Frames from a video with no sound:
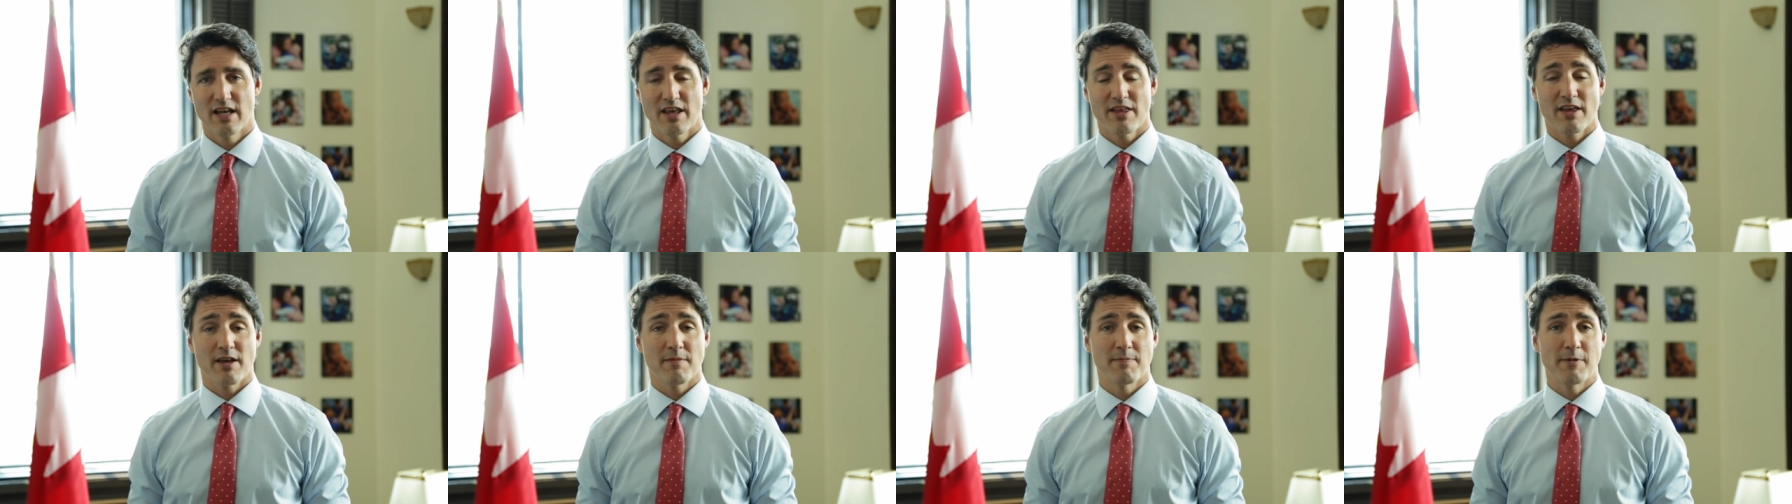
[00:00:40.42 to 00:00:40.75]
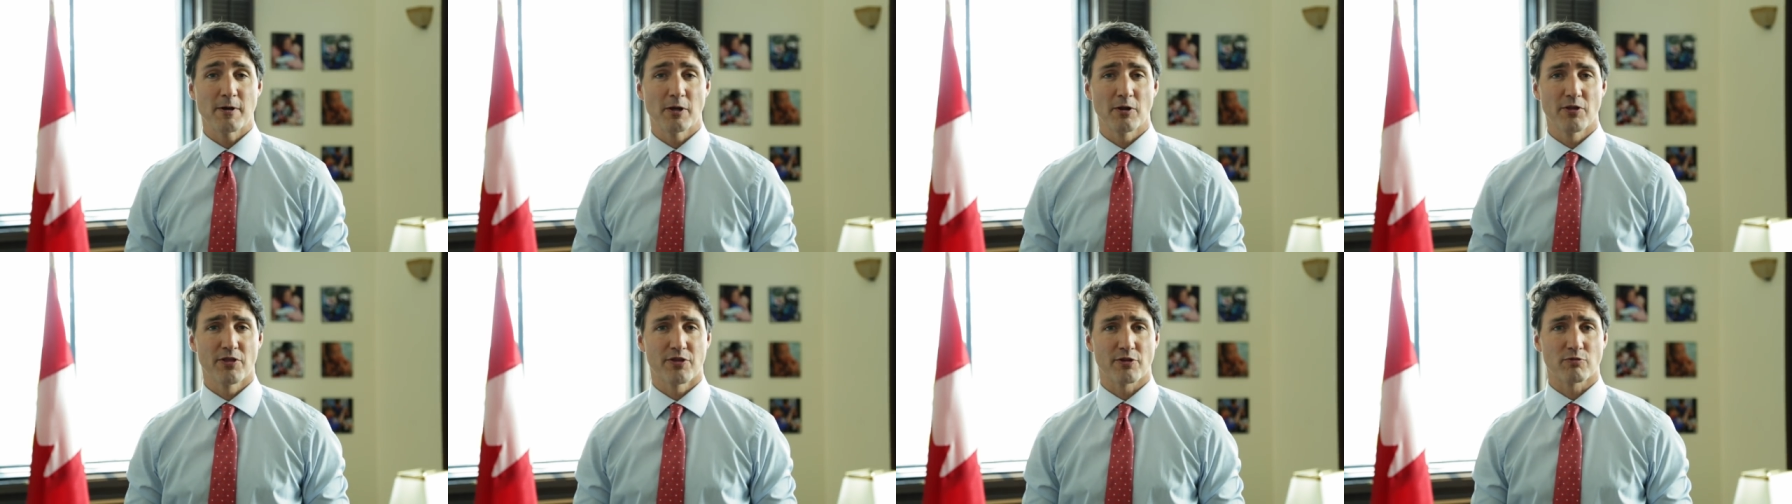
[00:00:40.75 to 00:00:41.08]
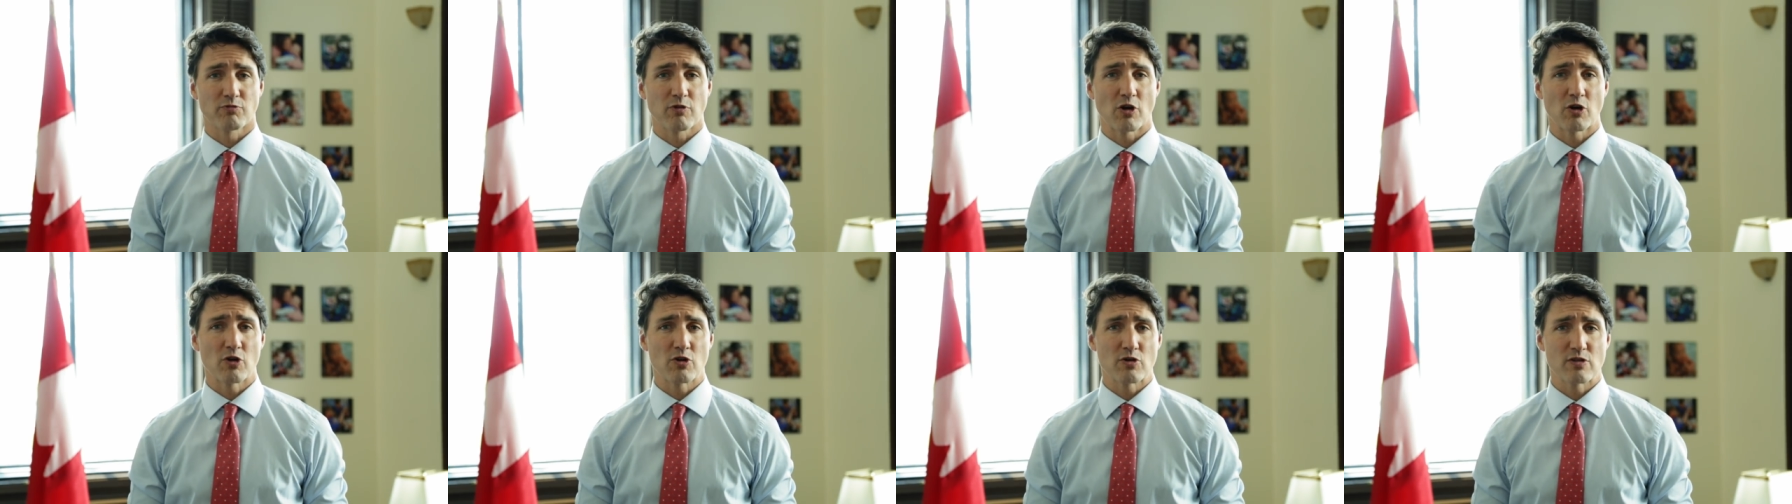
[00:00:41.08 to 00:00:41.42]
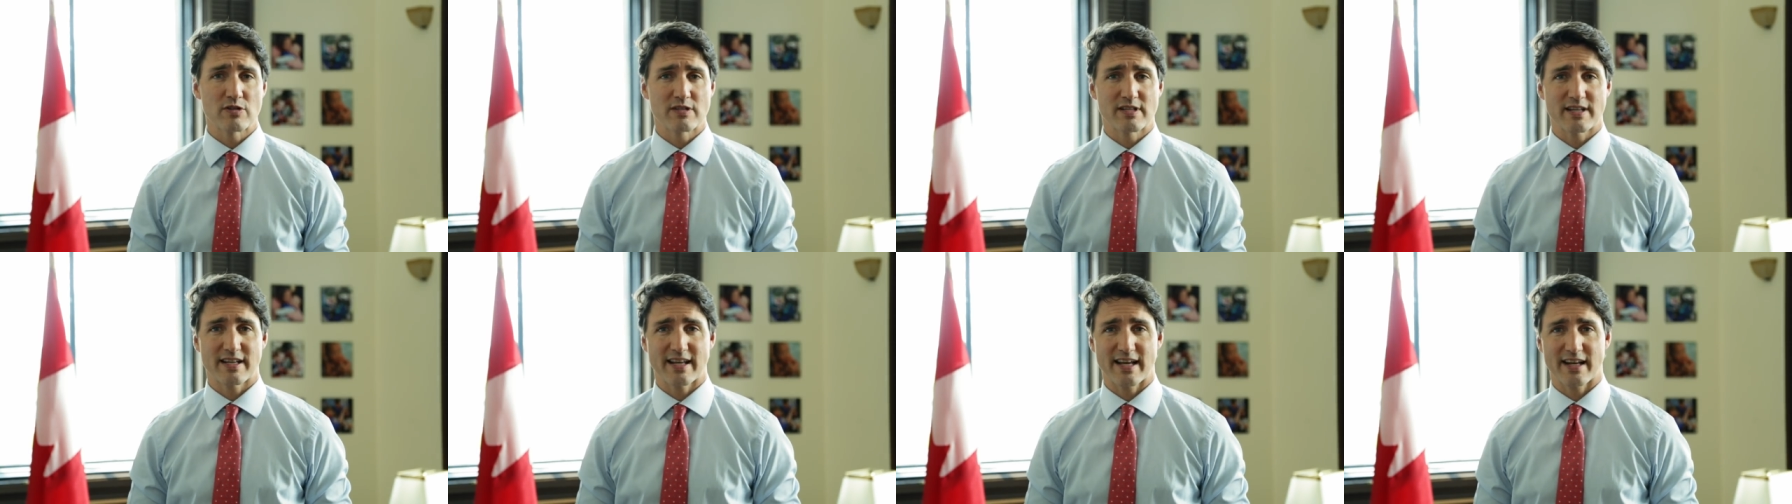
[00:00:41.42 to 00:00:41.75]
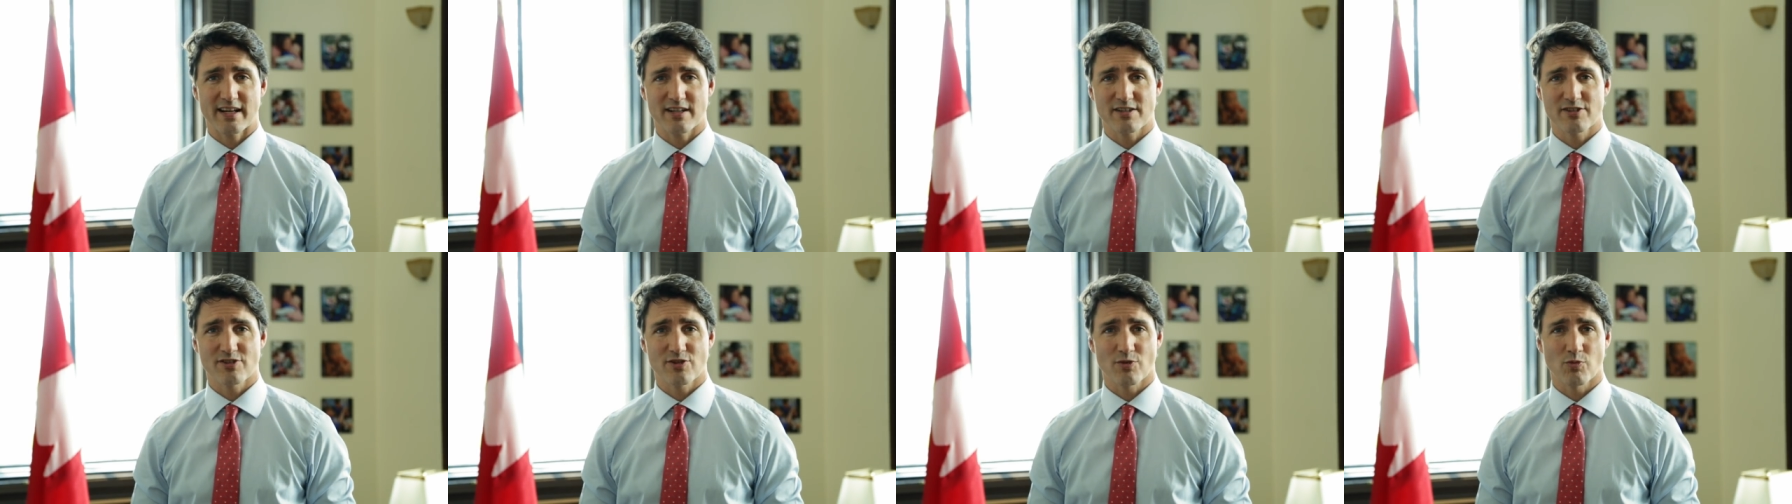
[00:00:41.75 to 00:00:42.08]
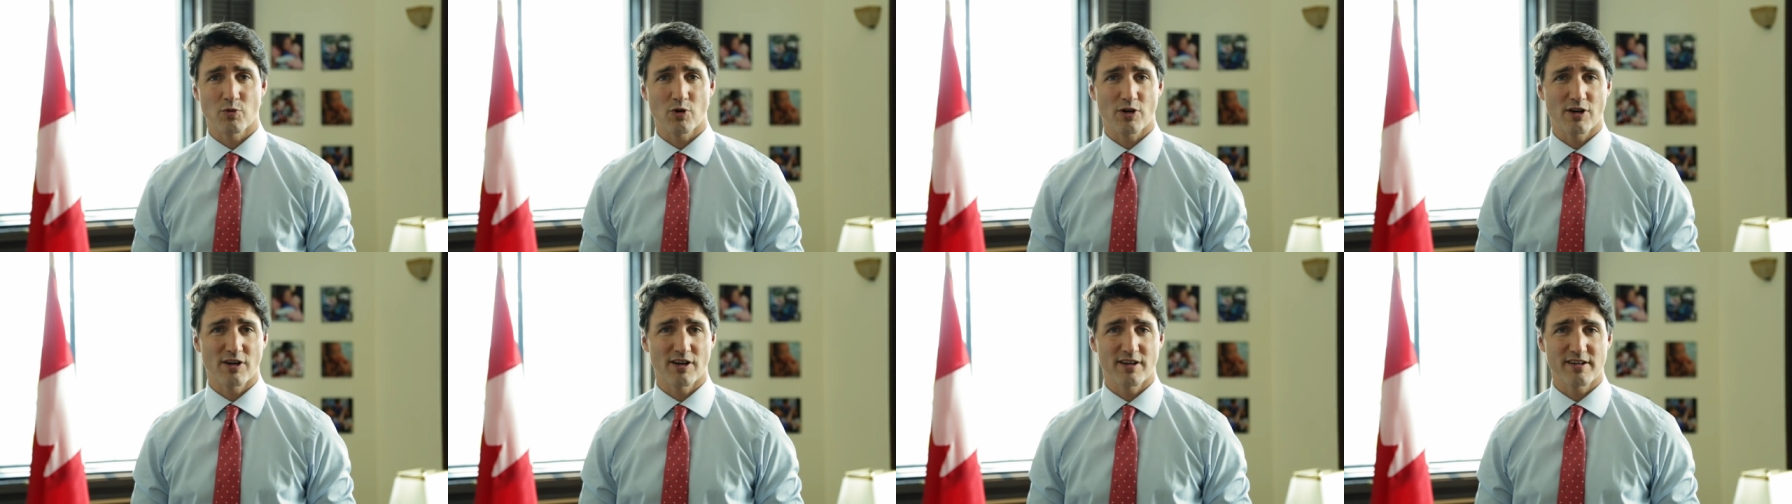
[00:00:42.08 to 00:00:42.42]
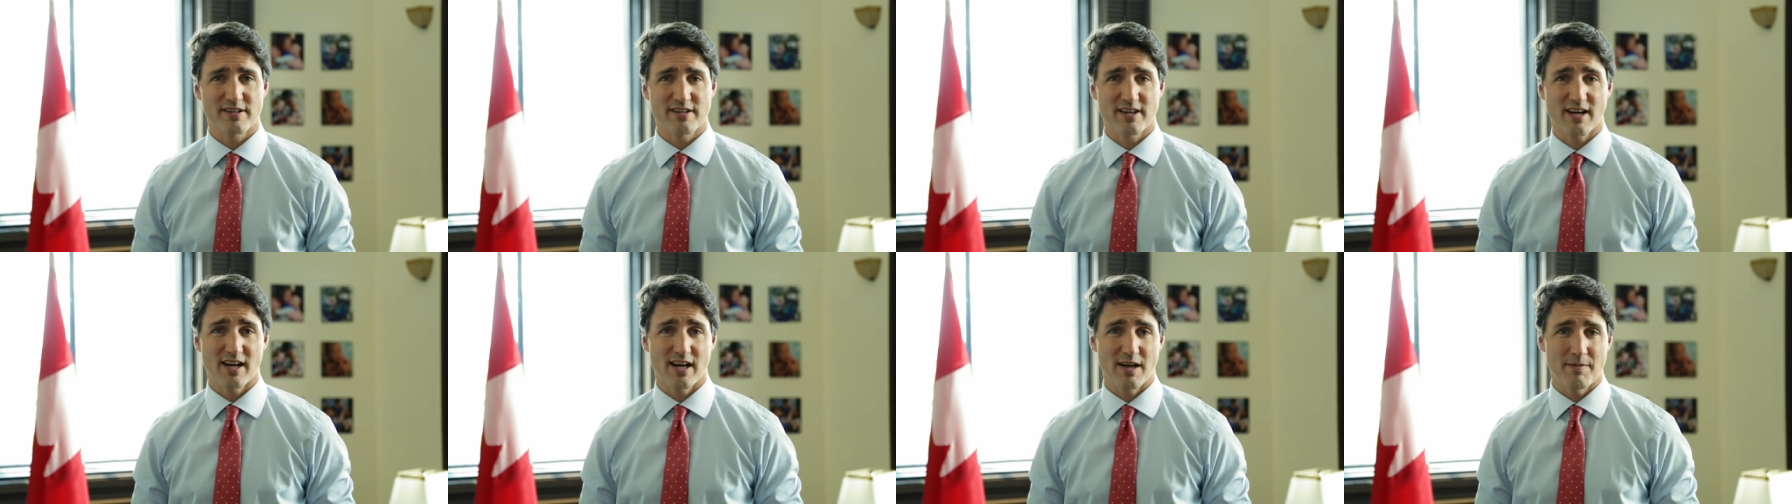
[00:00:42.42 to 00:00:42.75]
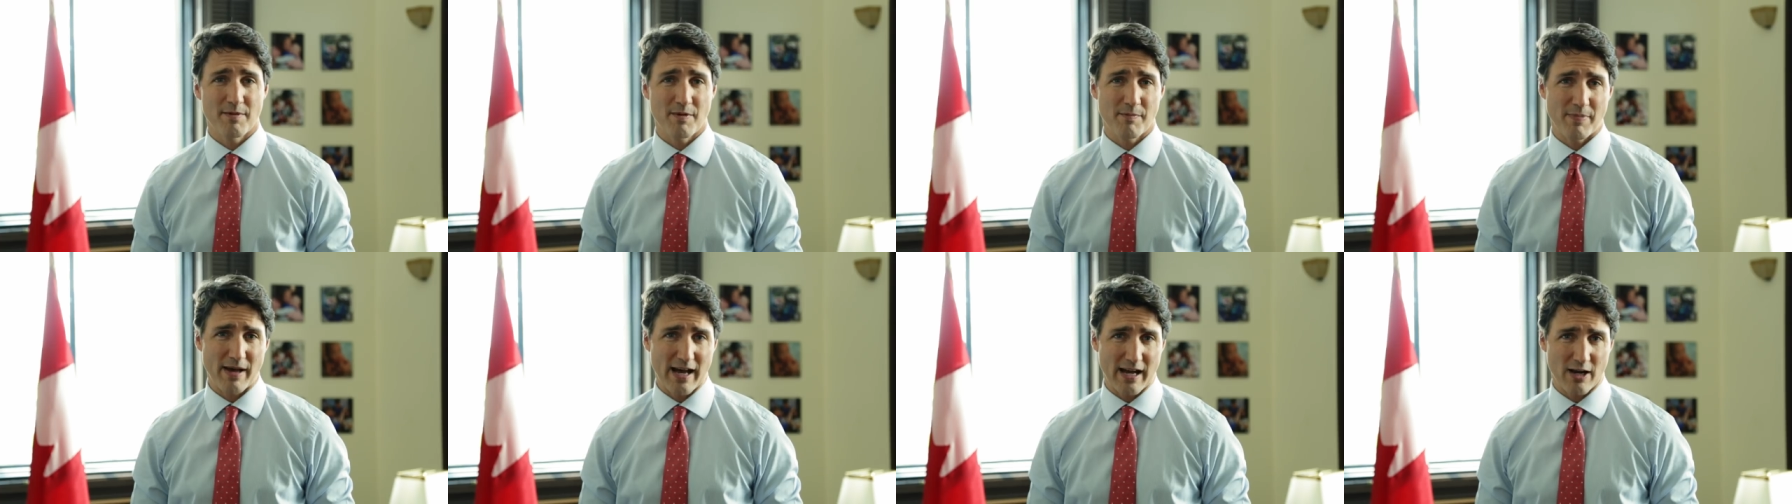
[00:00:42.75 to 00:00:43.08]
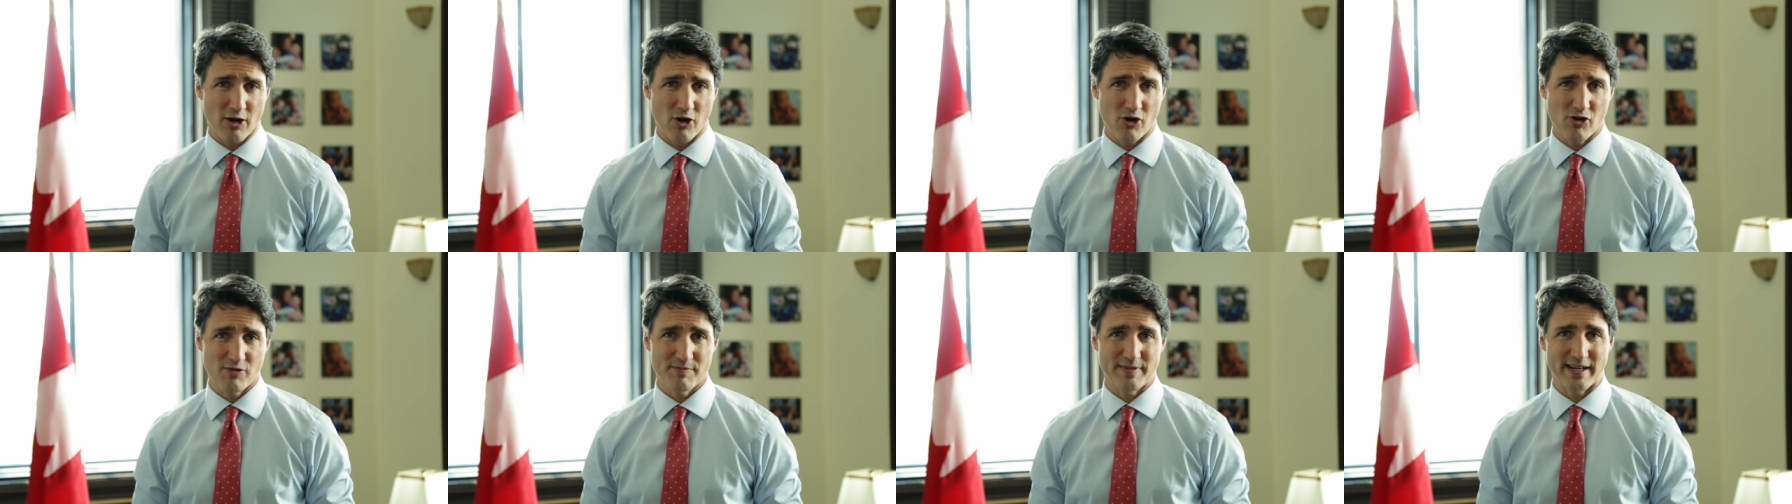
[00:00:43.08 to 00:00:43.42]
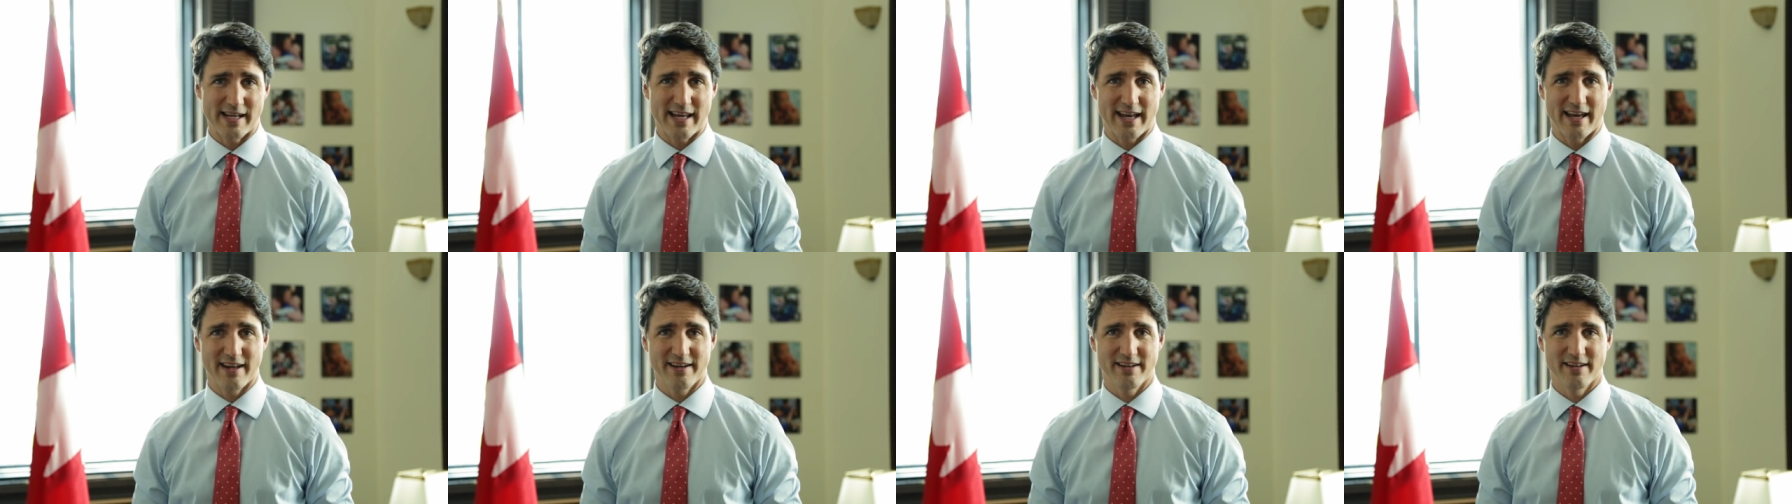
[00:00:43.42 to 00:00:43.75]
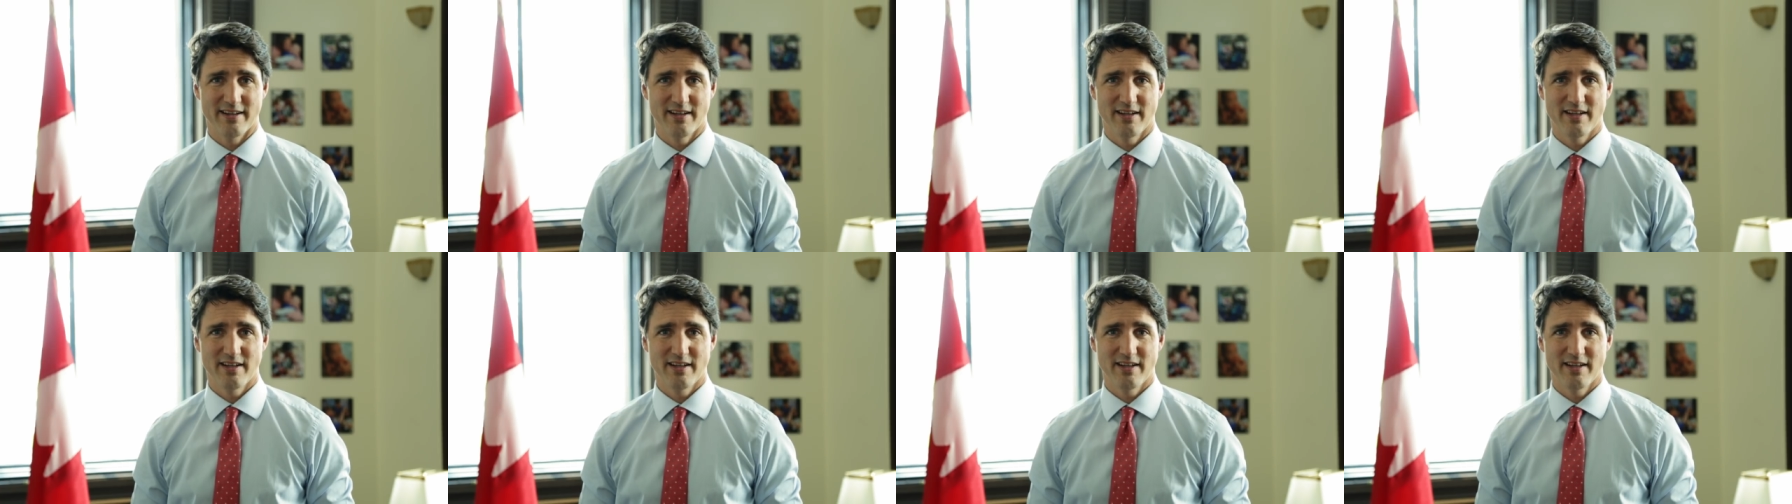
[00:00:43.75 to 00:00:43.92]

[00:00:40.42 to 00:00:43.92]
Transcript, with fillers: They build the roads that get us to work on time and back home again,